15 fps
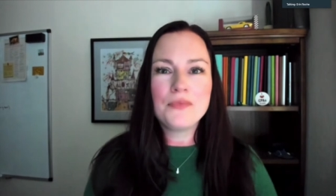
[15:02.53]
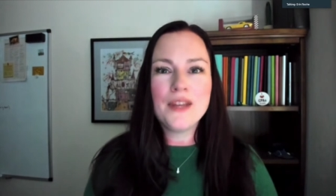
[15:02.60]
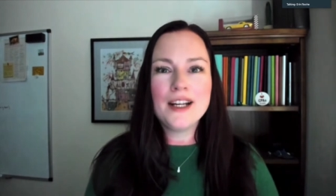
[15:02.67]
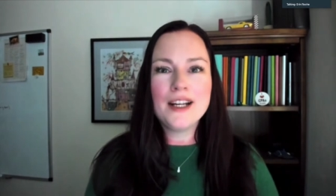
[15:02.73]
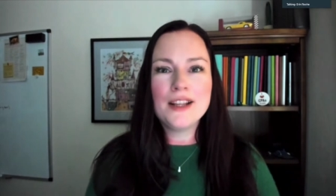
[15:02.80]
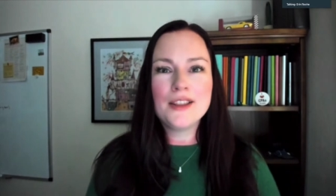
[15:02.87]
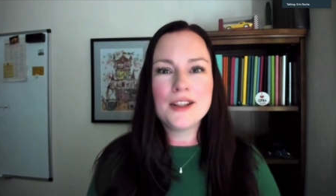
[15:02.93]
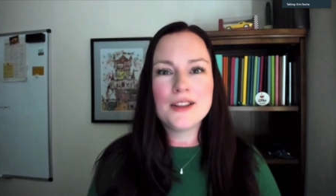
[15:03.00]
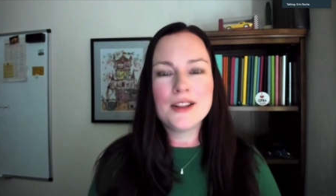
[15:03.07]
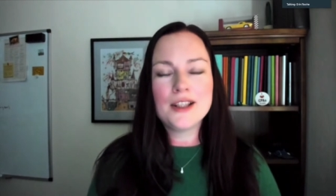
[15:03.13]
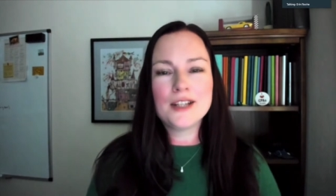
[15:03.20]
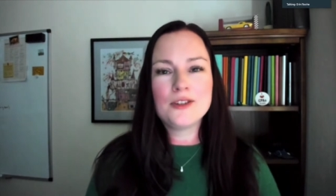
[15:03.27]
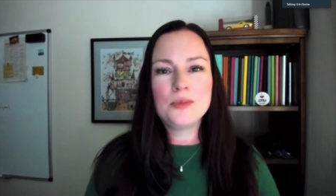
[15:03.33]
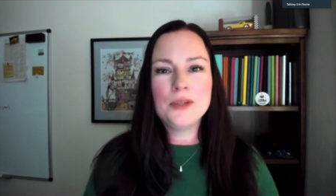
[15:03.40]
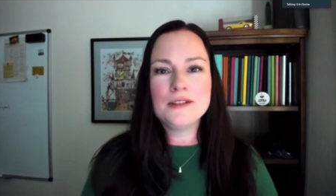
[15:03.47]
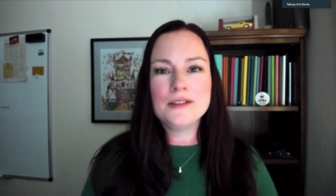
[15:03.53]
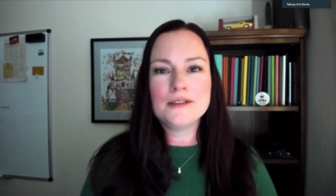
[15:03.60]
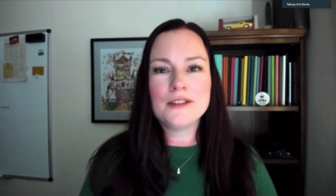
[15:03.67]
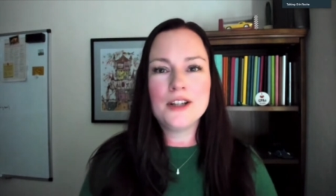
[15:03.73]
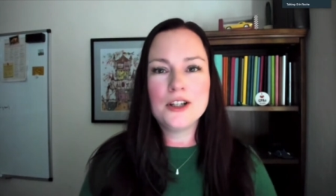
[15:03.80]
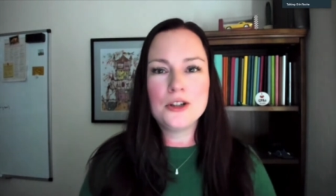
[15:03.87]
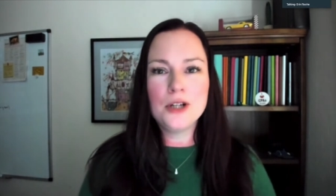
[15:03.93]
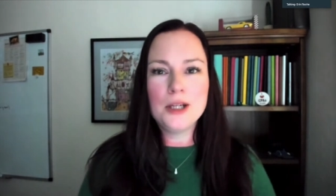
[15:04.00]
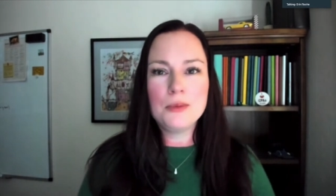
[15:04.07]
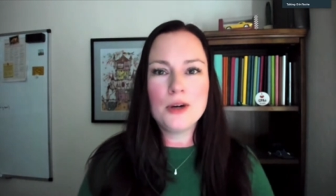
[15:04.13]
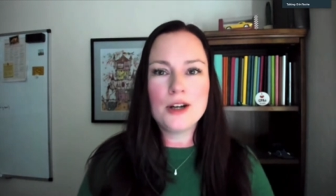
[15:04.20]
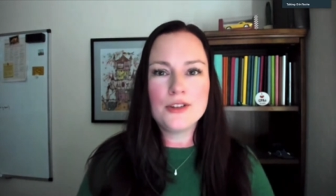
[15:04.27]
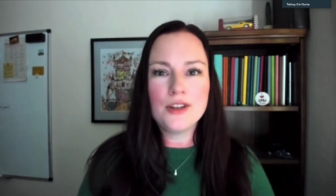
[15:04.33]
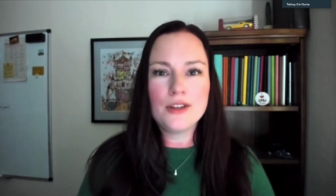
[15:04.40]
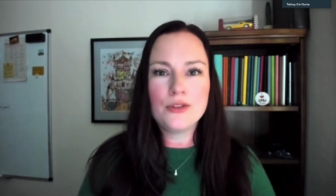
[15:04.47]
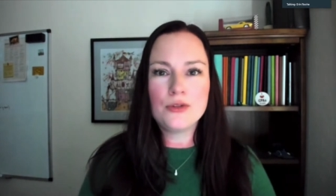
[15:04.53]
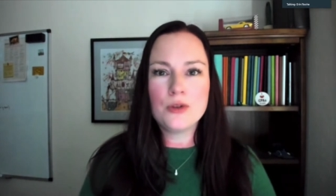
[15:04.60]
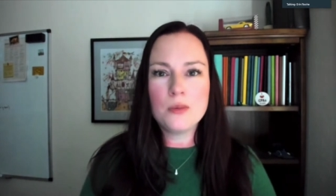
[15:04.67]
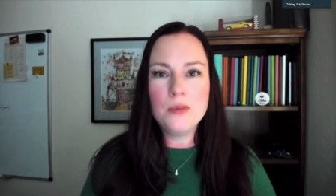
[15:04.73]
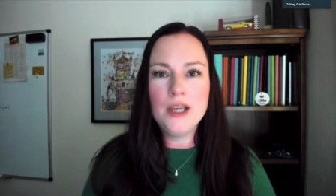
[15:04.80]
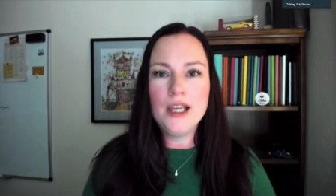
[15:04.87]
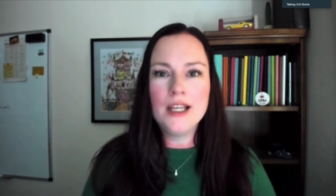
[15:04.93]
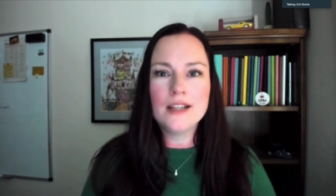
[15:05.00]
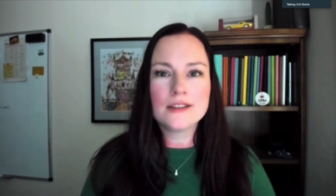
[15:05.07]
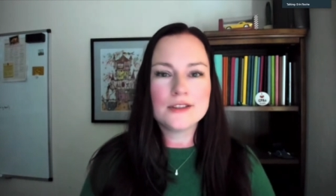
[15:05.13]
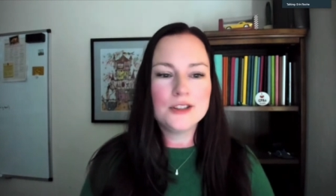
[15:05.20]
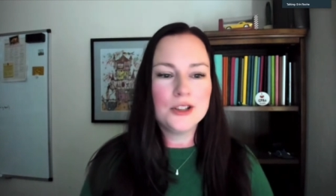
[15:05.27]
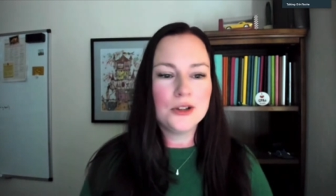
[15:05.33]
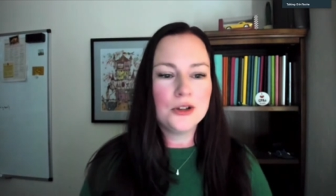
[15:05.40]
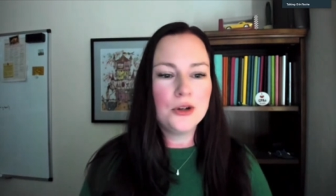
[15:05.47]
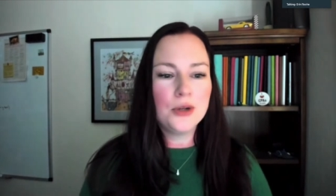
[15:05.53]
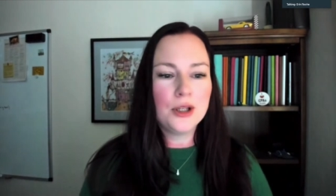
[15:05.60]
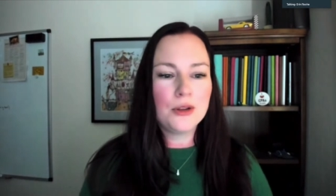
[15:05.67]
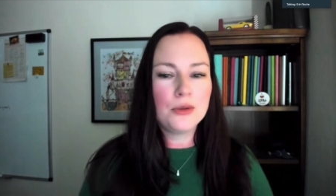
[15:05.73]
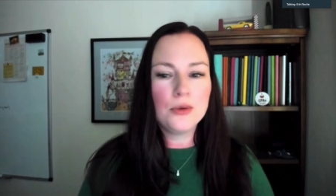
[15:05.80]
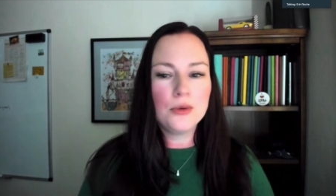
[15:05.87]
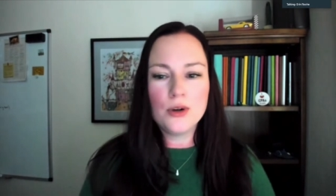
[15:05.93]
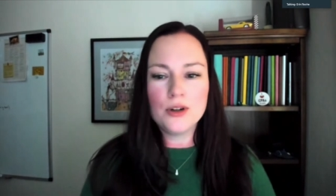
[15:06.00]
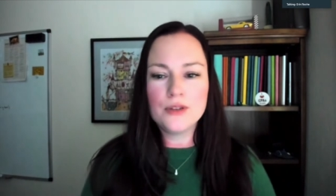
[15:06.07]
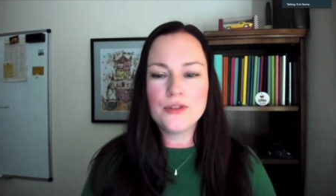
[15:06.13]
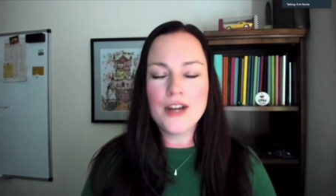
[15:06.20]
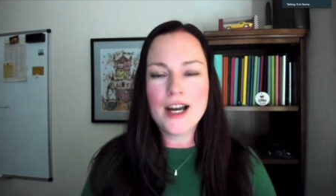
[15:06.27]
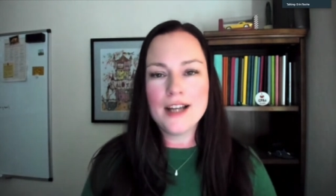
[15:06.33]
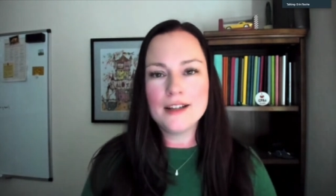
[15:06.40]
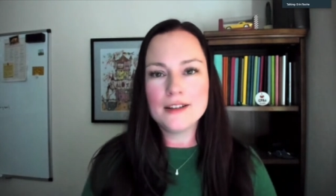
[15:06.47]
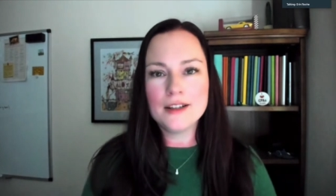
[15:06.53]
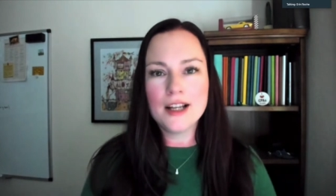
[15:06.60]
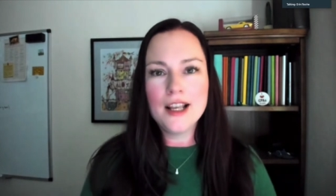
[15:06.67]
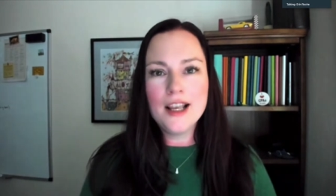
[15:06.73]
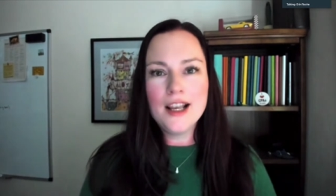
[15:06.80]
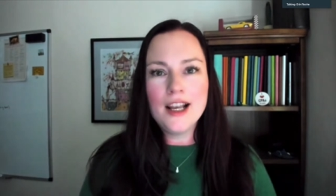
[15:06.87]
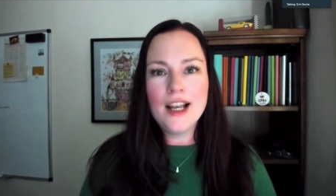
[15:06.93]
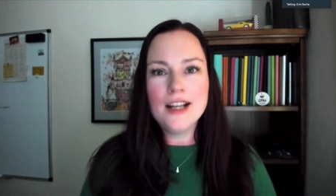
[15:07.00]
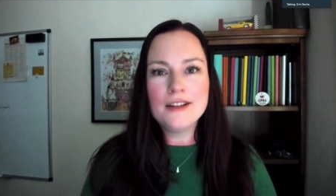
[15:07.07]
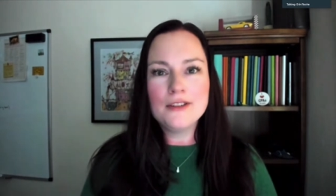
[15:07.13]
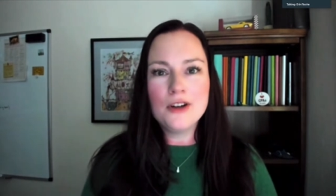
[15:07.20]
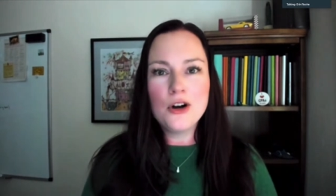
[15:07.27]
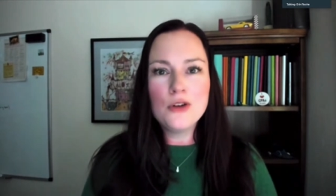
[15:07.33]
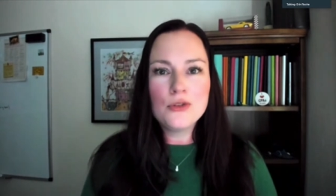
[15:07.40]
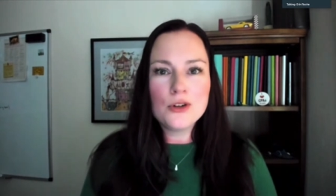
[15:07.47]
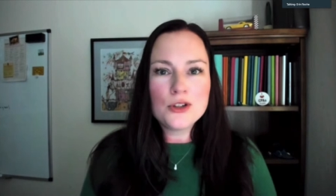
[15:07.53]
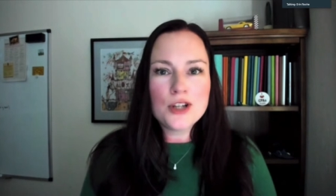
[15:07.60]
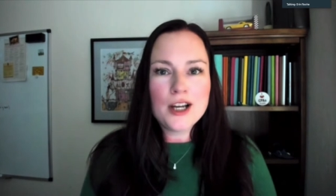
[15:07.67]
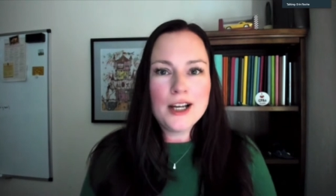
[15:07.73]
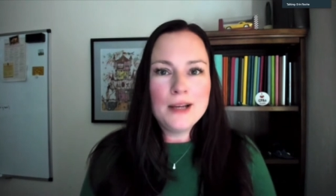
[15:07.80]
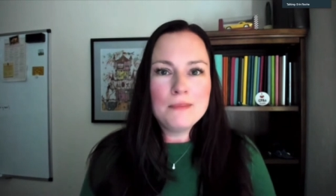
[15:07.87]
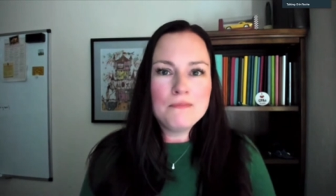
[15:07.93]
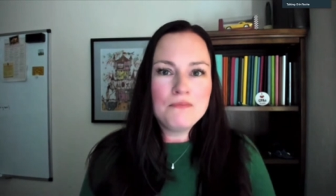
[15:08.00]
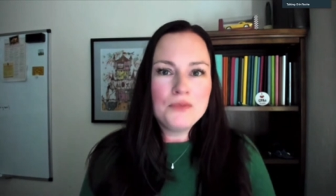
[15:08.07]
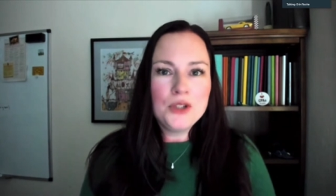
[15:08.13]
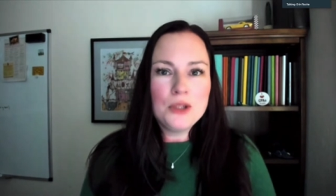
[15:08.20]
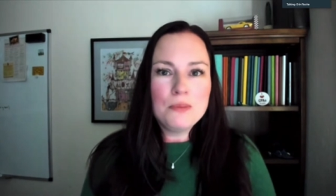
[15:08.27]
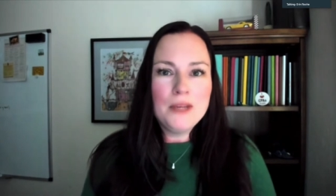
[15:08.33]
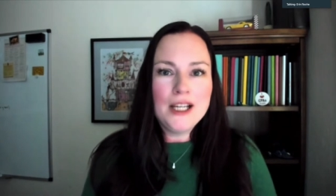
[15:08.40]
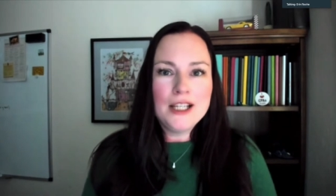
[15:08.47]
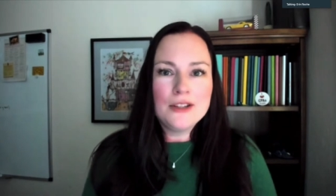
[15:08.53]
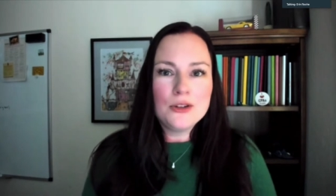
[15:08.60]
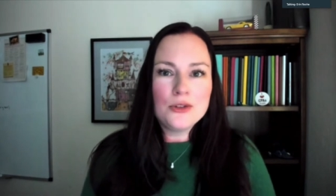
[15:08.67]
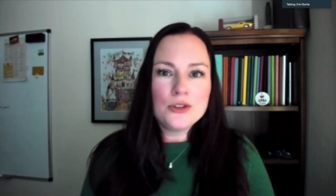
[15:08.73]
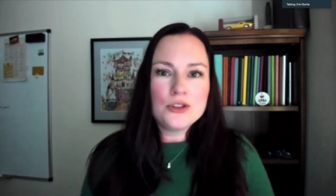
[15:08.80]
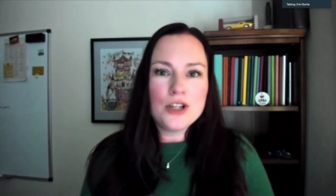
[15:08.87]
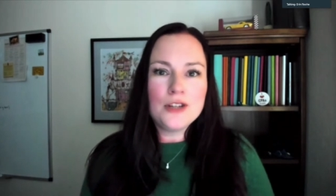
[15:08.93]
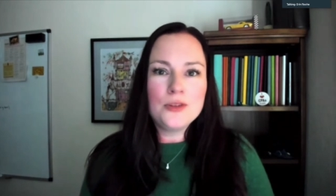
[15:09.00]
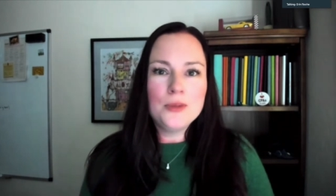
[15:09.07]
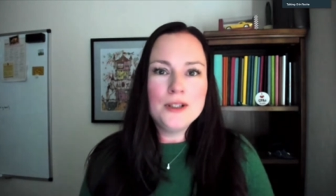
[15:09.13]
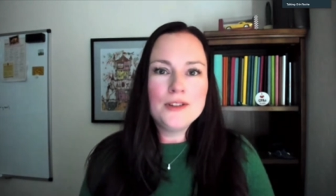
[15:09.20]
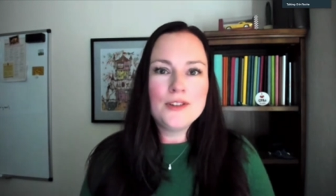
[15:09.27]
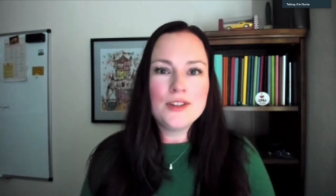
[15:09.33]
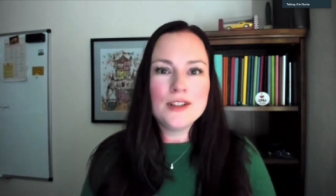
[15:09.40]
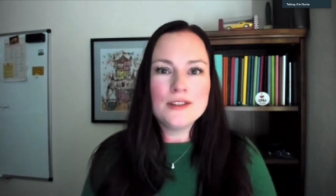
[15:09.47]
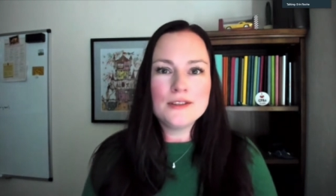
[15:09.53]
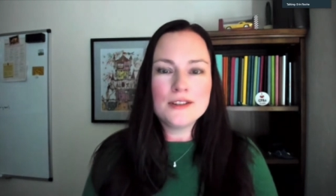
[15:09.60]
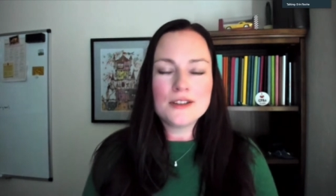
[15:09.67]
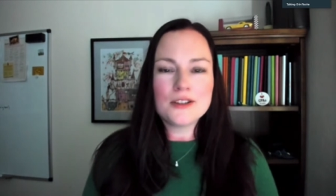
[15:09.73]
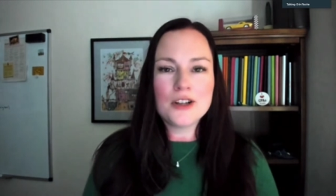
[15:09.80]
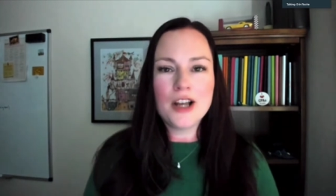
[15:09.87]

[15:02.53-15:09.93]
I think that that's been a great process for me, you know, going through all of that and over time, you know, making those adjustments and